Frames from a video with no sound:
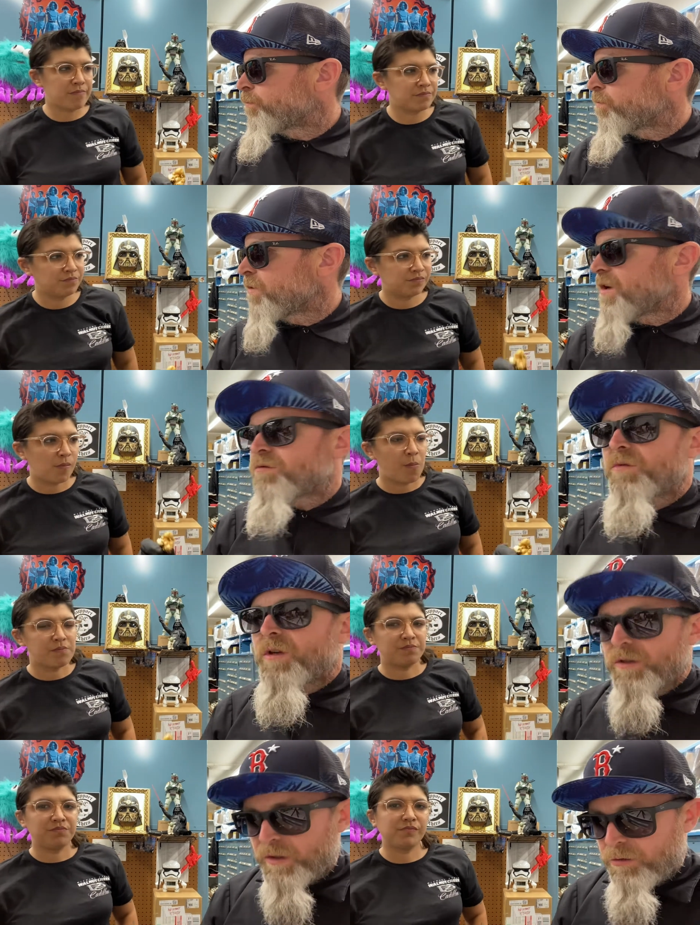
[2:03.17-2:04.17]
Speaker 1: they're
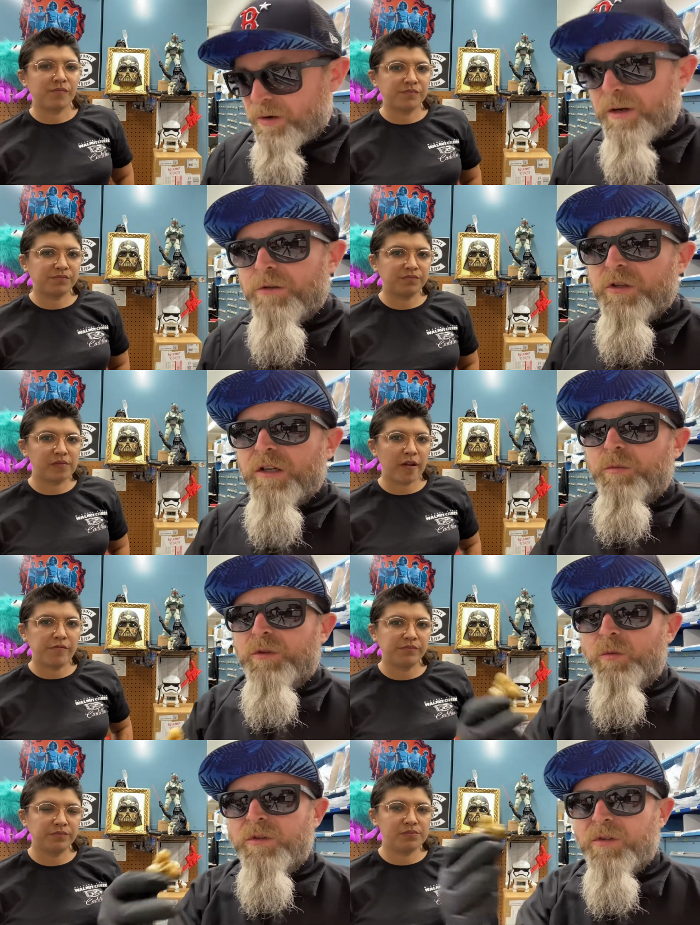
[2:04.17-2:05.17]
not like Cracker Jacks, but
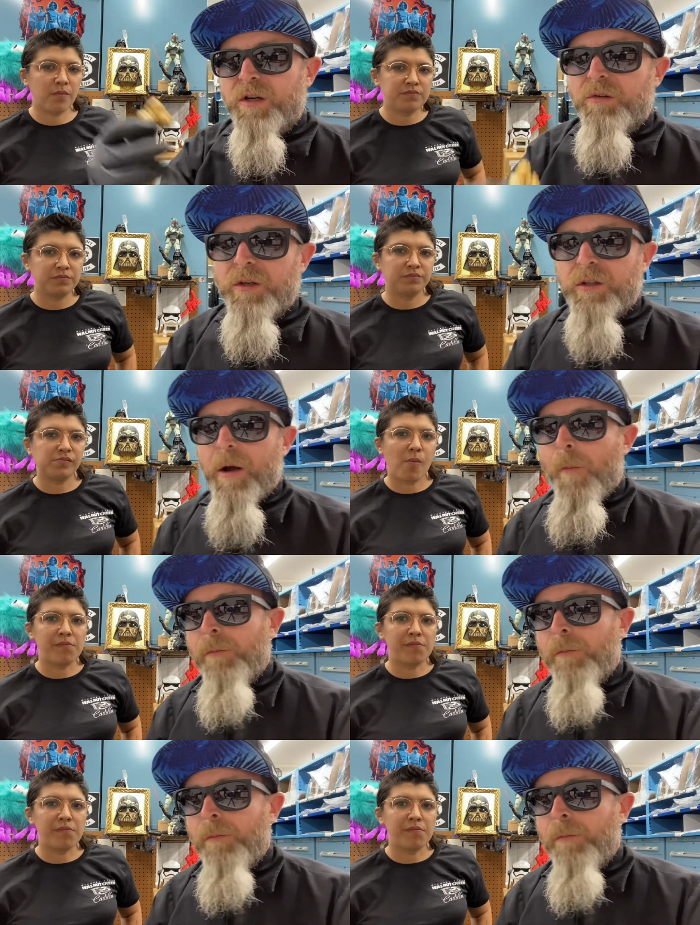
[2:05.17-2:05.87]
the ones kind of like that.